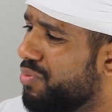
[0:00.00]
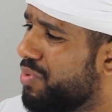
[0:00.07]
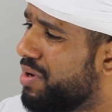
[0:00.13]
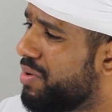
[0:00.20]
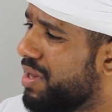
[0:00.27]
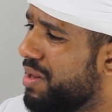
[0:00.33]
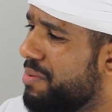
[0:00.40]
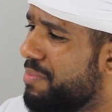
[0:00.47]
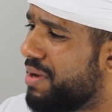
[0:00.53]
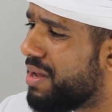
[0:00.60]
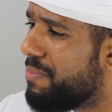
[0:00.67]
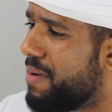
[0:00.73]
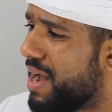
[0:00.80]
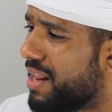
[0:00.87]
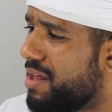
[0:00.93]
Wait, let me bring
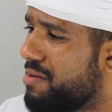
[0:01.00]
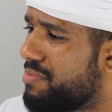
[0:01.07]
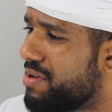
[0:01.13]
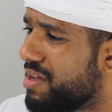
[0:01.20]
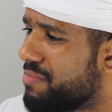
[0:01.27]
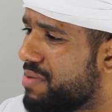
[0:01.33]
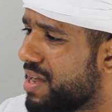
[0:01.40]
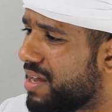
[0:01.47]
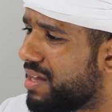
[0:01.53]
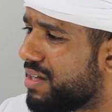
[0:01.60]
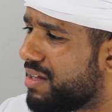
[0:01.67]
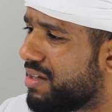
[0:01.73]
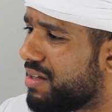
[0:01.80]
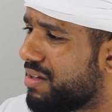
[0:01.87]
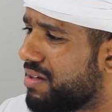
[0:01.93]
it back.
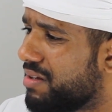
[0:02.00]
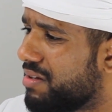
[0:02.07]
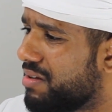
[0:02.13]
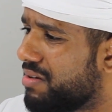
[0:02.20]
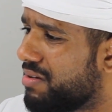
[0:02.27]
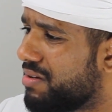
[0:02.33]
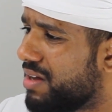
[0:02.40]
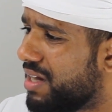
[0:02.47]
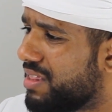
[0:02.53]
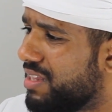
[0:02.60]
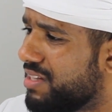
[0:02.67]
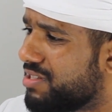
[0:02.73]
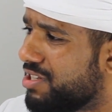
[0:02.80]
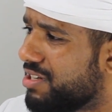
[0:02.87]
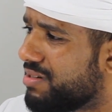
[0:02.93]
I
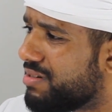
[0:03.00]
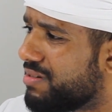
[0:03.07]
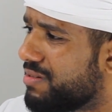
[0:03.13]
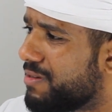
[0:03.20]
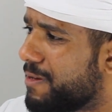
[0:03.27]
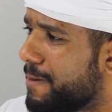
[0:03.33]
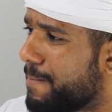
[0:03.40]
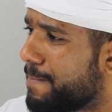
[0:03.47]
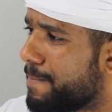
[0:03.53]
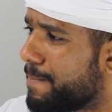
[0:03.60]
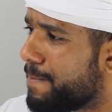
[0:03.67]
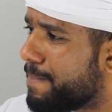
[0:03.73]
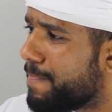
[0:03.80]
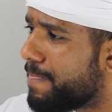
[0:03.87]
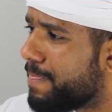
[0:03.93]
think it's here.
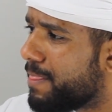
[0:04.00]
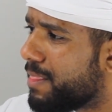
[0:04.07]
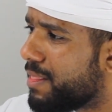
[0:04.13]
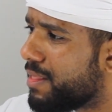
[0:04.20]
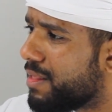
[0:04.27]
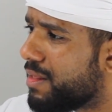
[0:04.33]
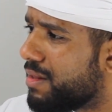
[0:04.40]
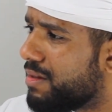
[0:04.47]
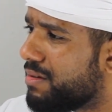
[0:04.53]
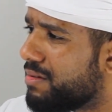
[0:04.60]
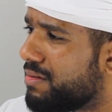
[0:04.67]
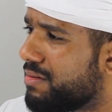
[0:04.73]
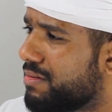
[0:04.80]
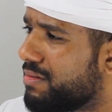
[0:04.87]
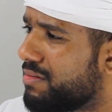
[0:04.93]

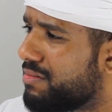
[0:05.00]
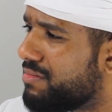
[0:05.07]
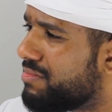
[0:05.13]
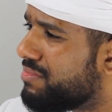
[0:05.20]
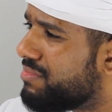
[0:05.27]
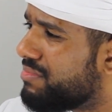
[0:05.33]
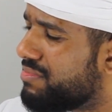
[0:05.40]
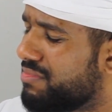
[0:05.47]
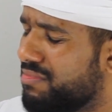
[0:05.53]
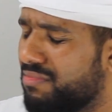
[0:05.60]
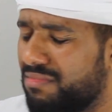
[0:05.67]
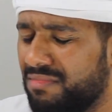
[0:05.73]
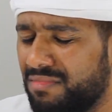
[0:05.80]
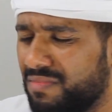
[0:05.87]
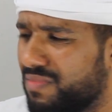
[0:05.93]

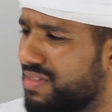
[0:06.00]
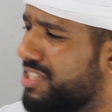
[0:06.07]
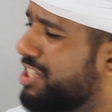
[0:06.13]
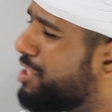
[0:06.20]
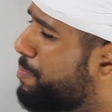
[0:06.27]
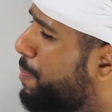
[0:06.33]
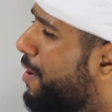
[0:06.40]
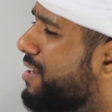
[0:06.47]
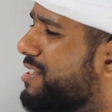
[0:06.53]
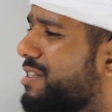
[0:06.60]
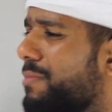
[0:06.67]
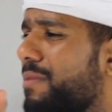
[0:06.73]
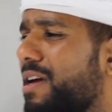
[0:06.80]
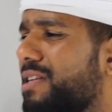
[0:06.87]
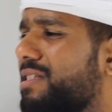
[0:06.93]
This part is
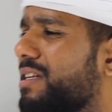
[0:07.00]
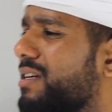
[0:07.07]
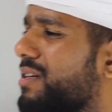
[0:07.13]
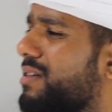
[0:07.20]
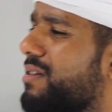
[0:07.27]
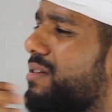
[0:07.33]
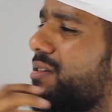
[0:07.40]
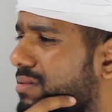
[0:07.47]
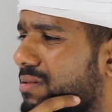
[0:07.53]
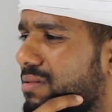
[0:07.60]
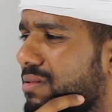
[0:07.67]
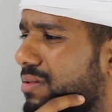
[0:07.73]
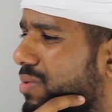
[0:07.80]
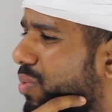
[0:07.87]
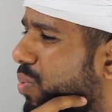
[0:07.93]
amazing.
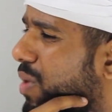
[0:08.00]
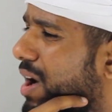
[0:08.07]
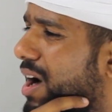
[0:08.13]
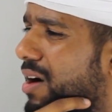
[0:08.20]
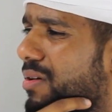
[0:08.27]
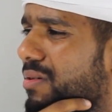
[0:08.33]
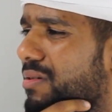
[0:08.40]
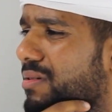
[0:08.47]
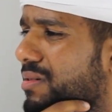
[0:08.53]
Wow.